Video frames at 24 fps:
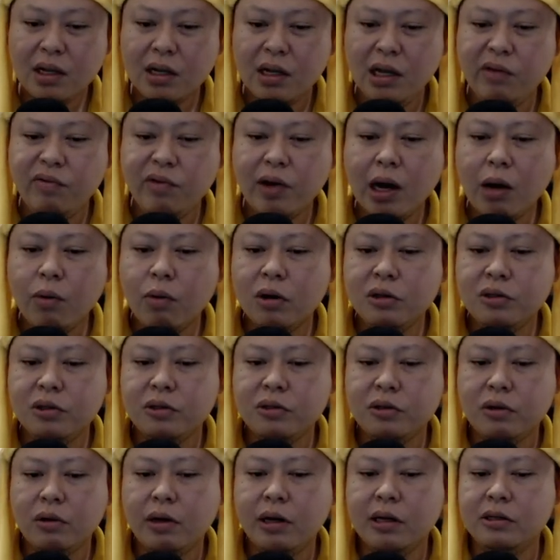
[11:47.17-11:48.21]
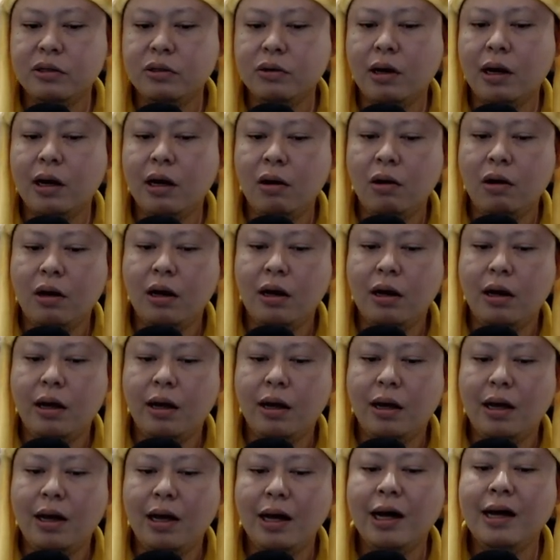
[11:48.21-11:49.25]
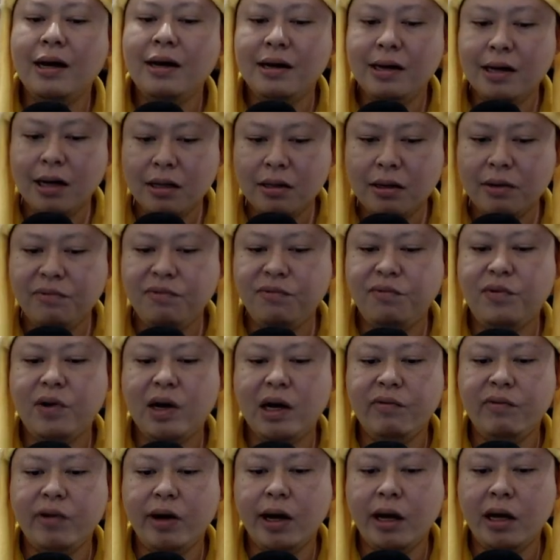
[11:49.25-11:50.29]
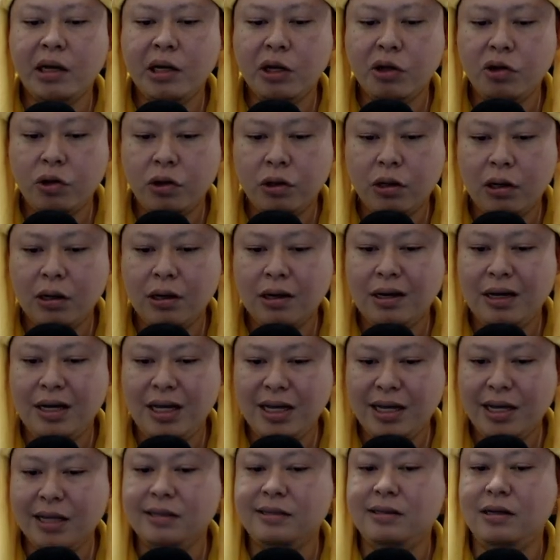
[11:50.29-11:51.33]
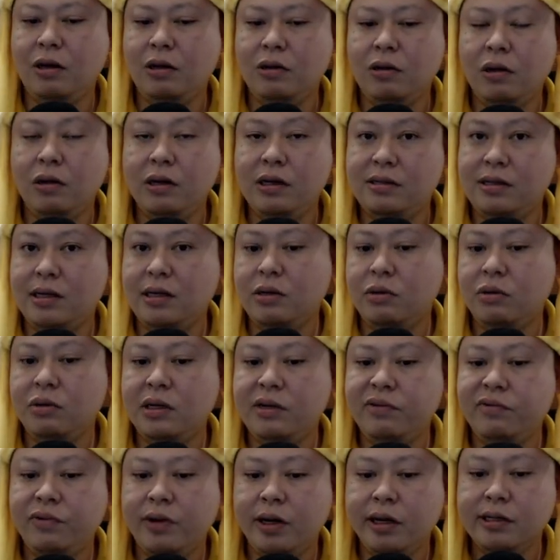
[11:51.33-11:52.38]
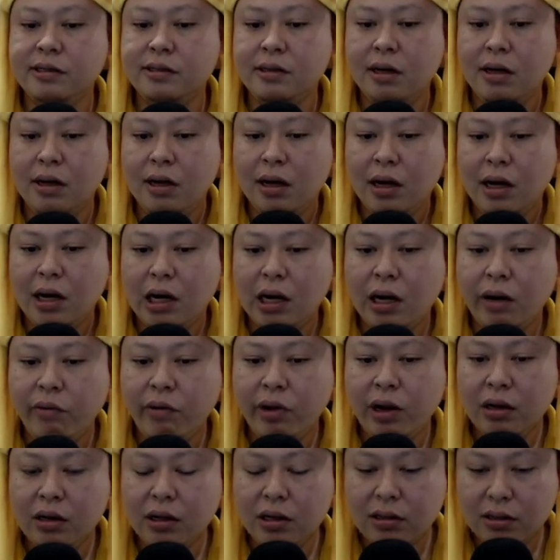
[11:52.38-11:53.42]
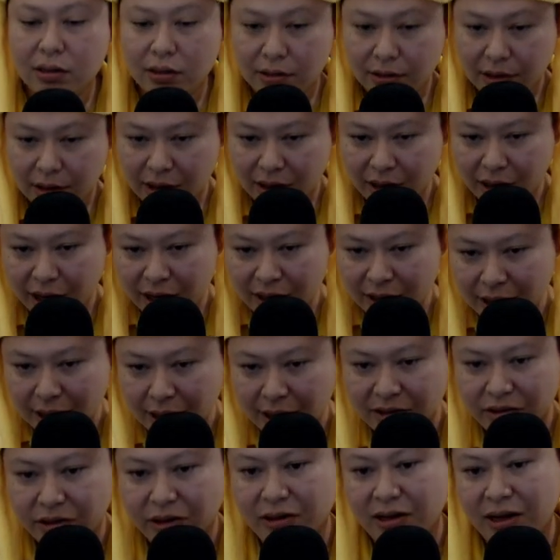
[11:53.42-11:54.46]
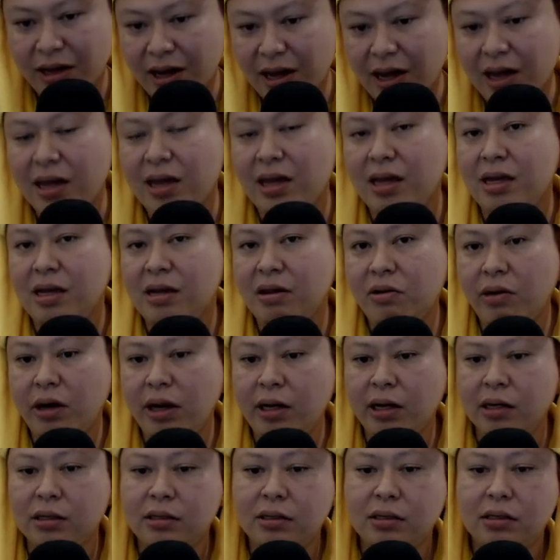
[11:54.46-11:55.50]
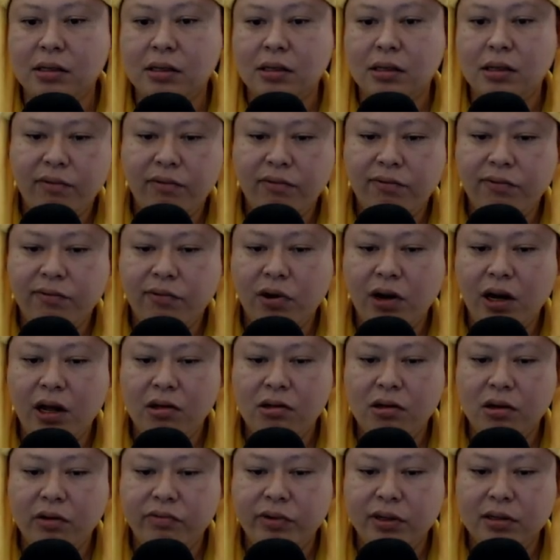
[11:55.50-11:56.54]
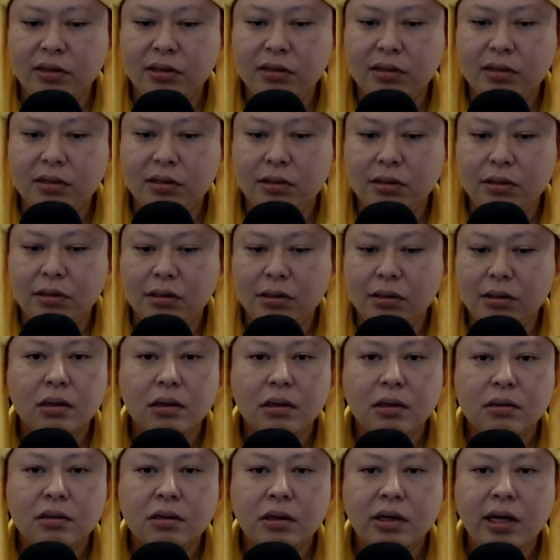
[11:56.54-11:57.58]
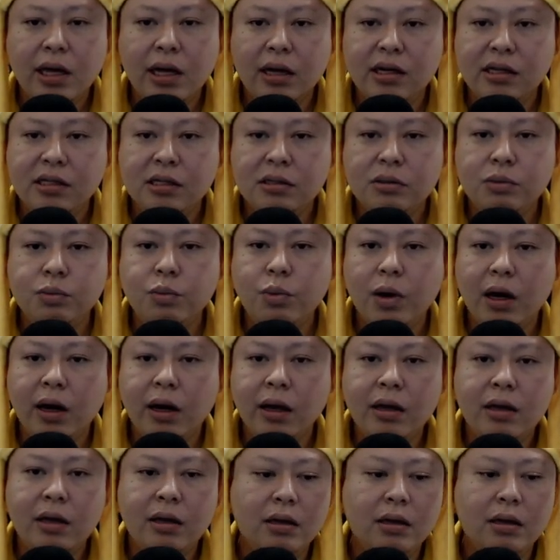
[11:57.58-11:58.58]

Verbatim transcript: if I want to try to unlock another 5 additional Nikke slot on the Synchro device, I will need 900k credits for each of these. So yeah, this is why